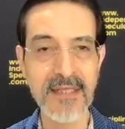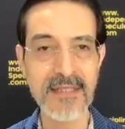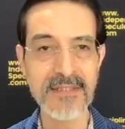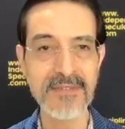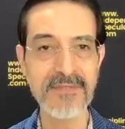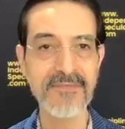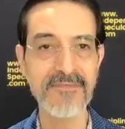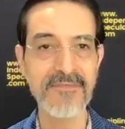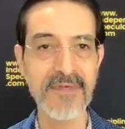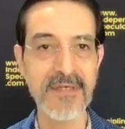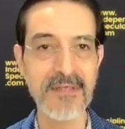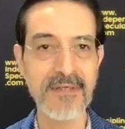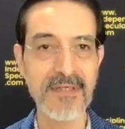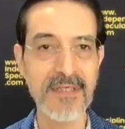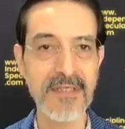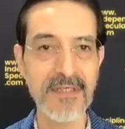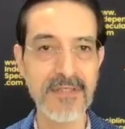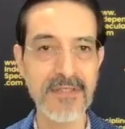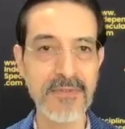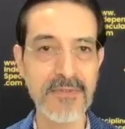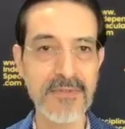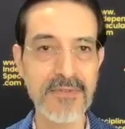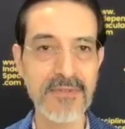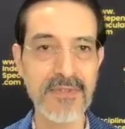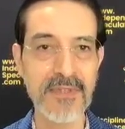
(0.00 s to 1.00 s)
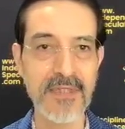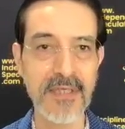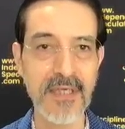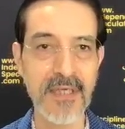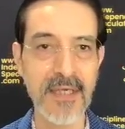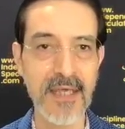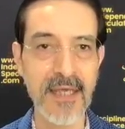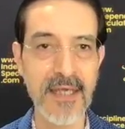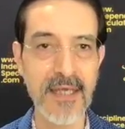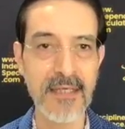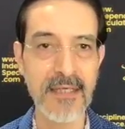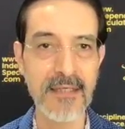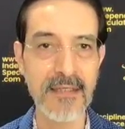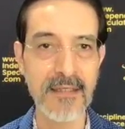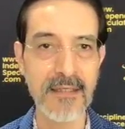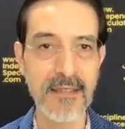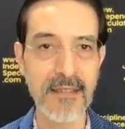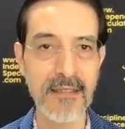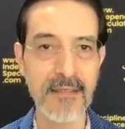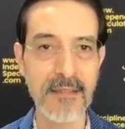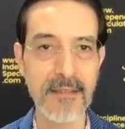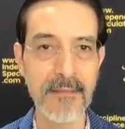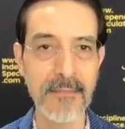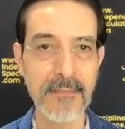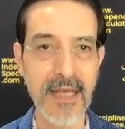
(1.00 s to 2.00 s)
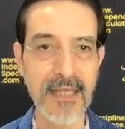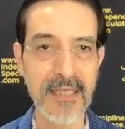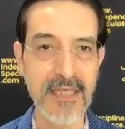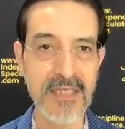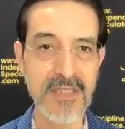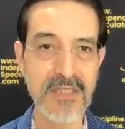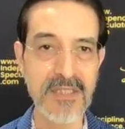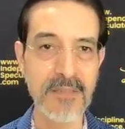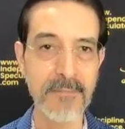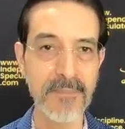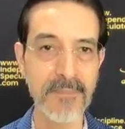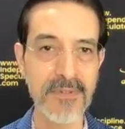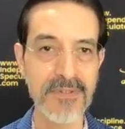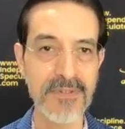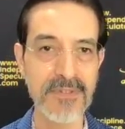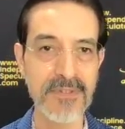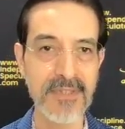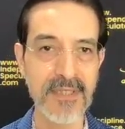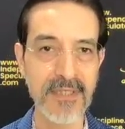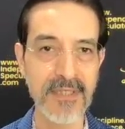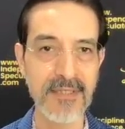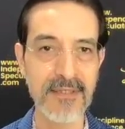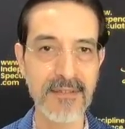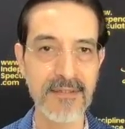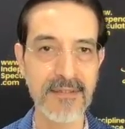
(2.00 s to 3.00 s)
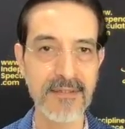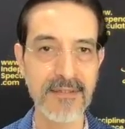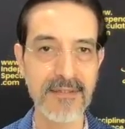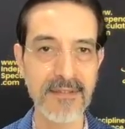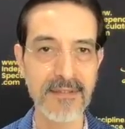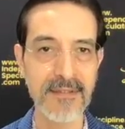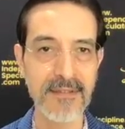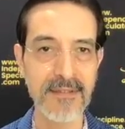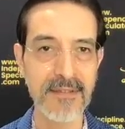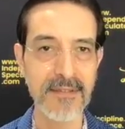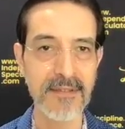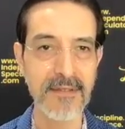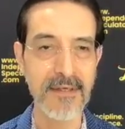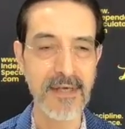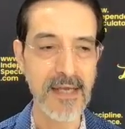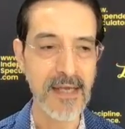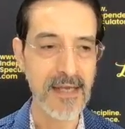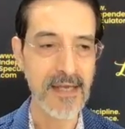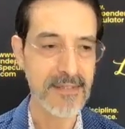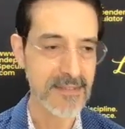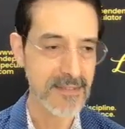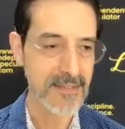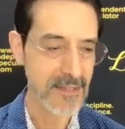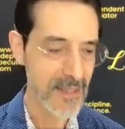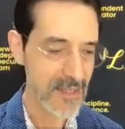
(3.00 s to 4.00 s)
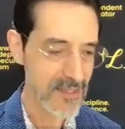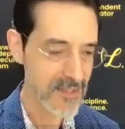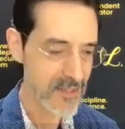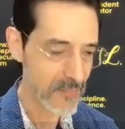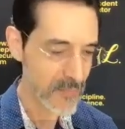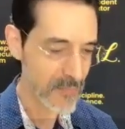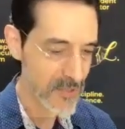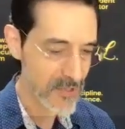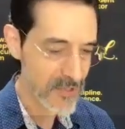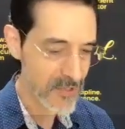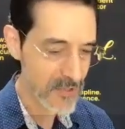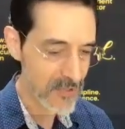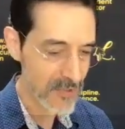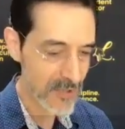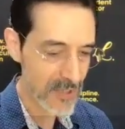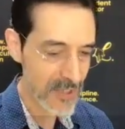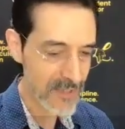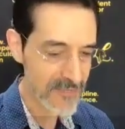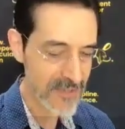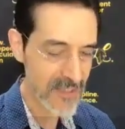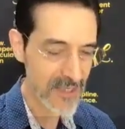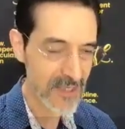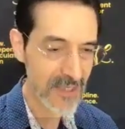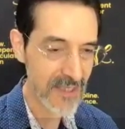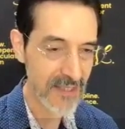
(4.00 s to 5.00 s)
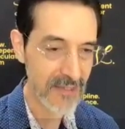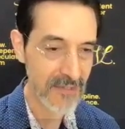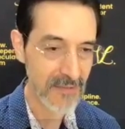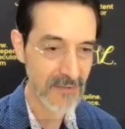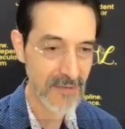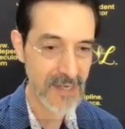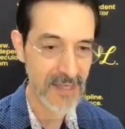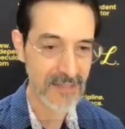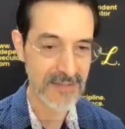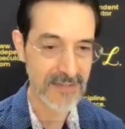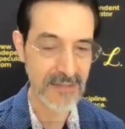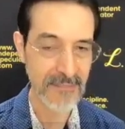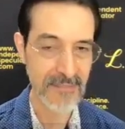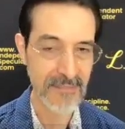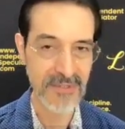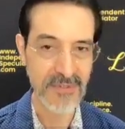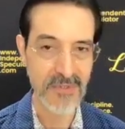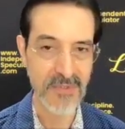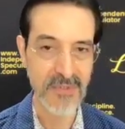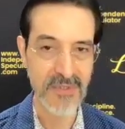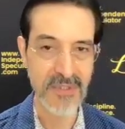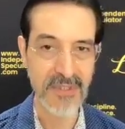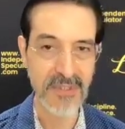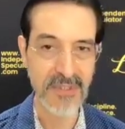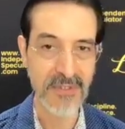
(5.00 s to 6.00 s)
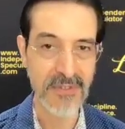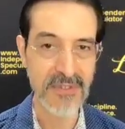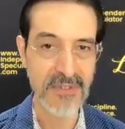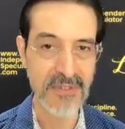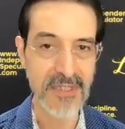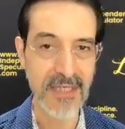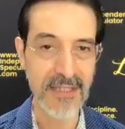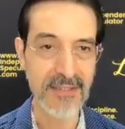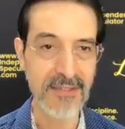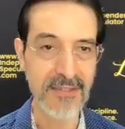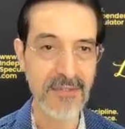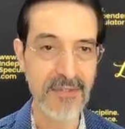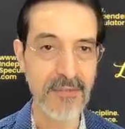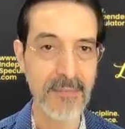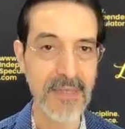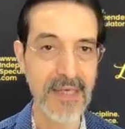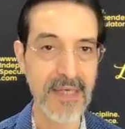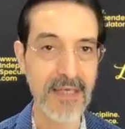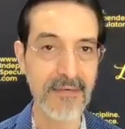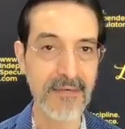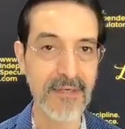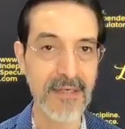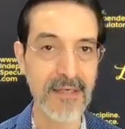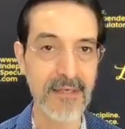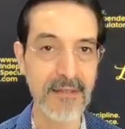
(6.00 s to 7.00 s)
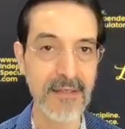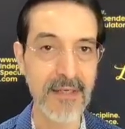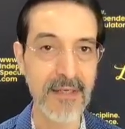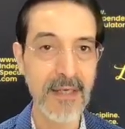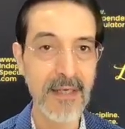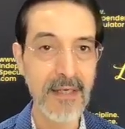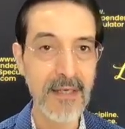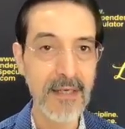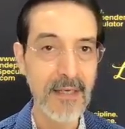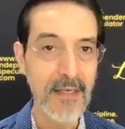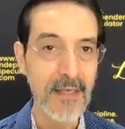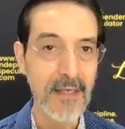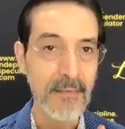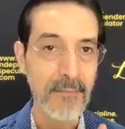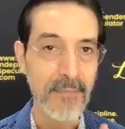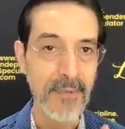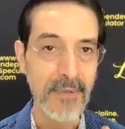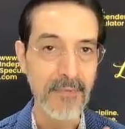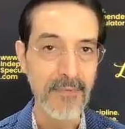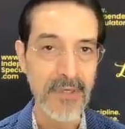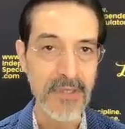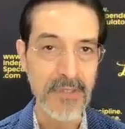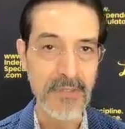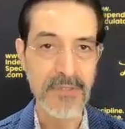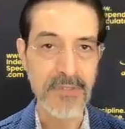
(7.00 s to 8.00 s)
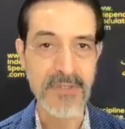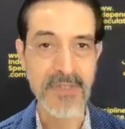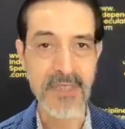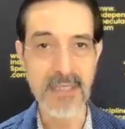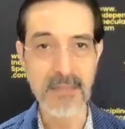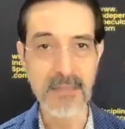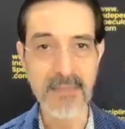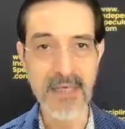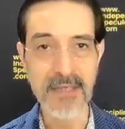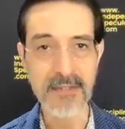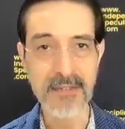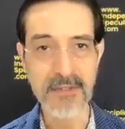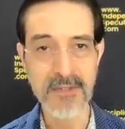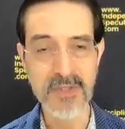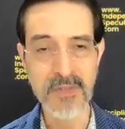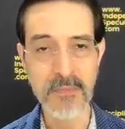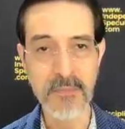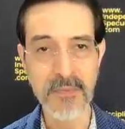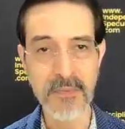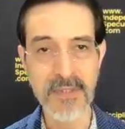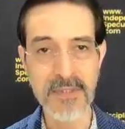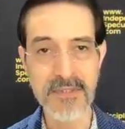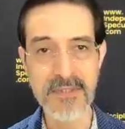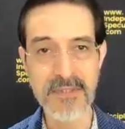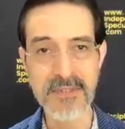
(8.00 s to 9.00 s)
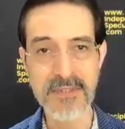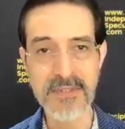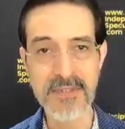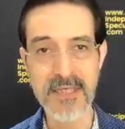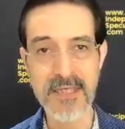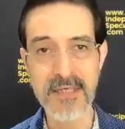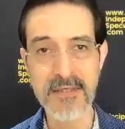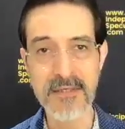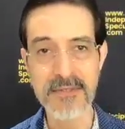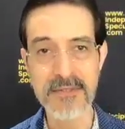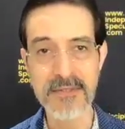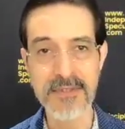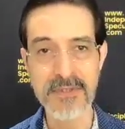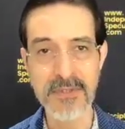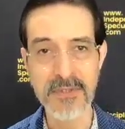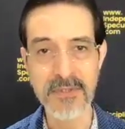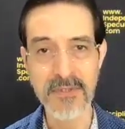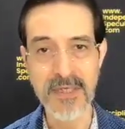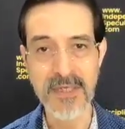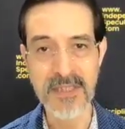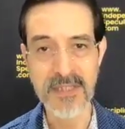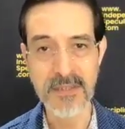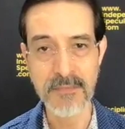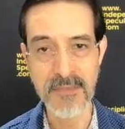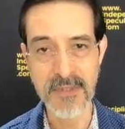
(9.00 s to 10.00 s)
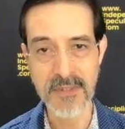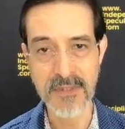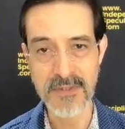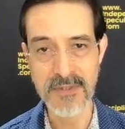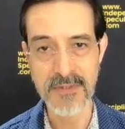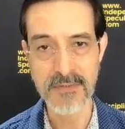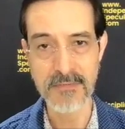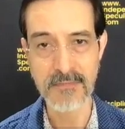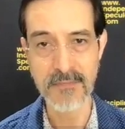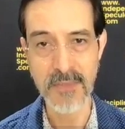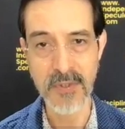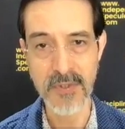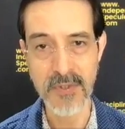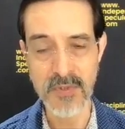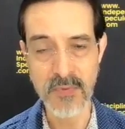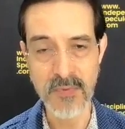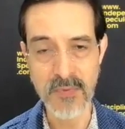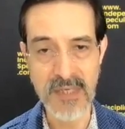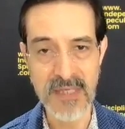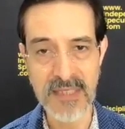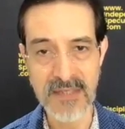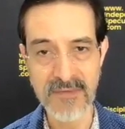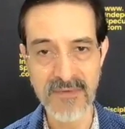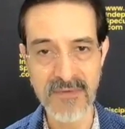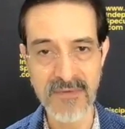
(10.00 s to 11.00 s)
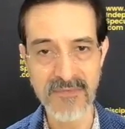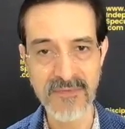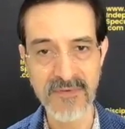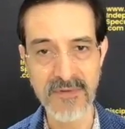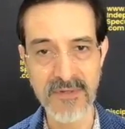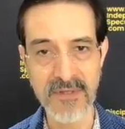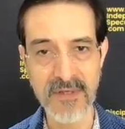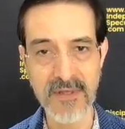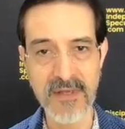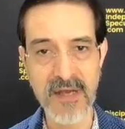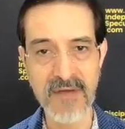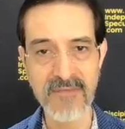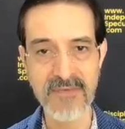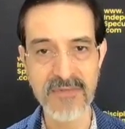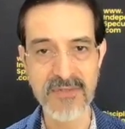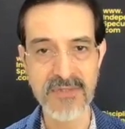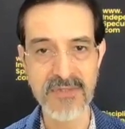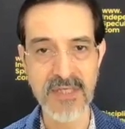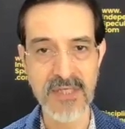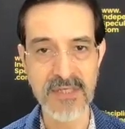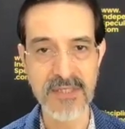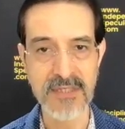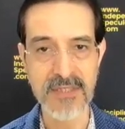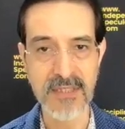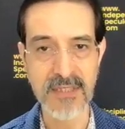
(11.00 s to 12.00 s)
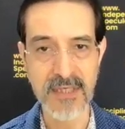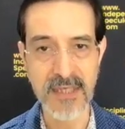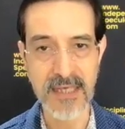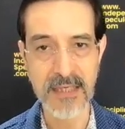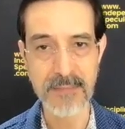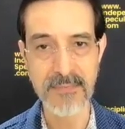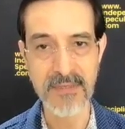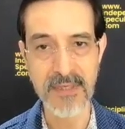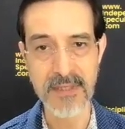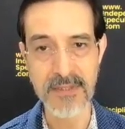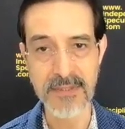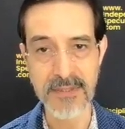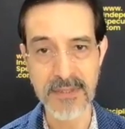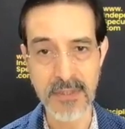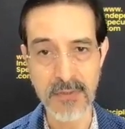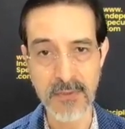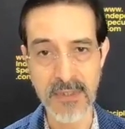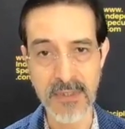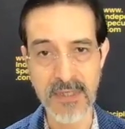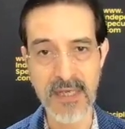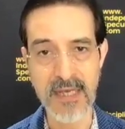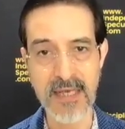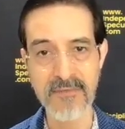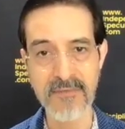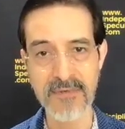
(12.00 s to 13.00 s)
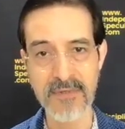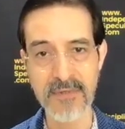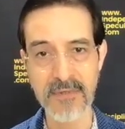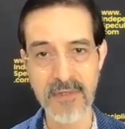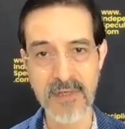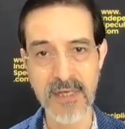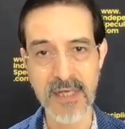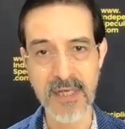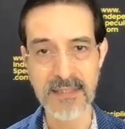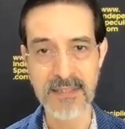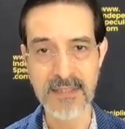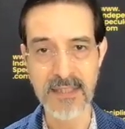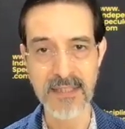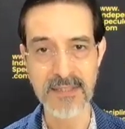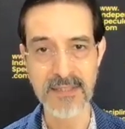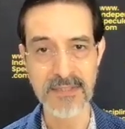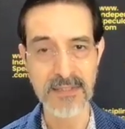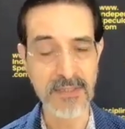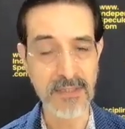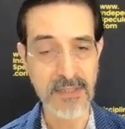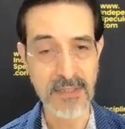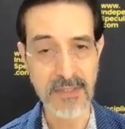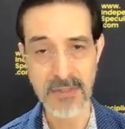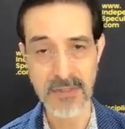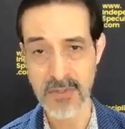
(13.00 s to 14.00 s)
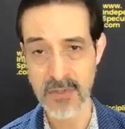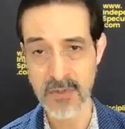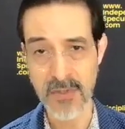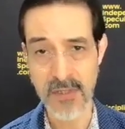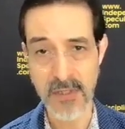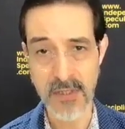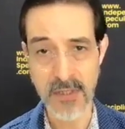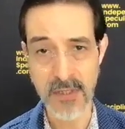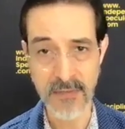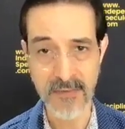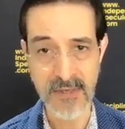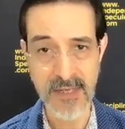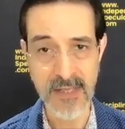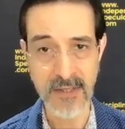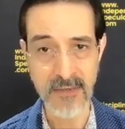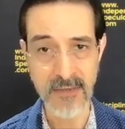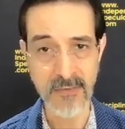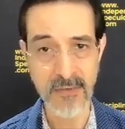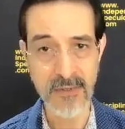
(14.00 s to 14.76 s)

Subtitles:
that's very interesting. And I guess in particular, you know, as a person who loves kicking the rocks, I'm interested in your technical background. But what you said about your experience in sales strikes me as most relevant for the conversation today, because you would have your contacts in the industry all around the